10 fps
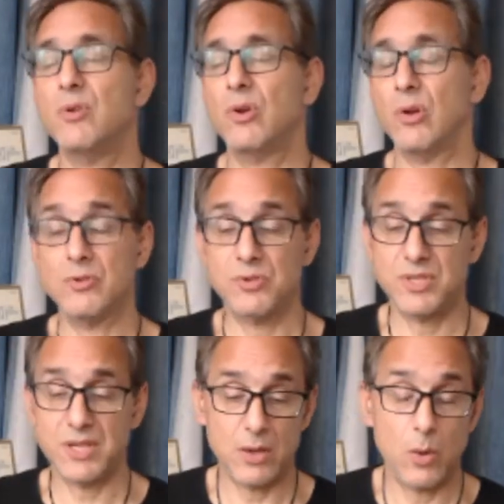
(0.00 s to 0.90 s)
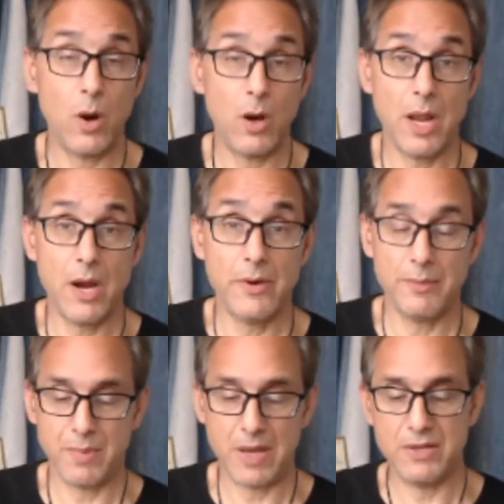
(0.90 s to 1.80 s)
You could also say the
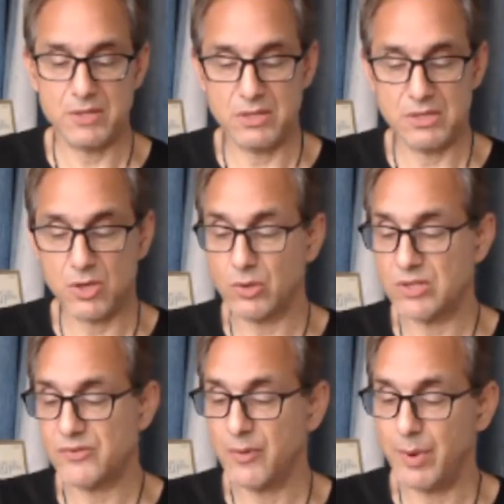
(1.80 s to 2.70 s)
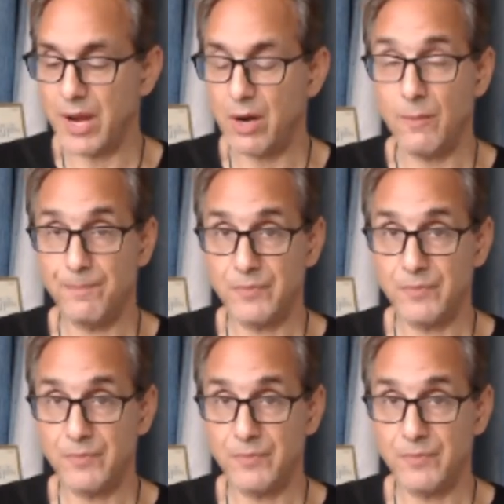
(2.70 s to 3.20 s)
Guarneri by the Sonus Faber,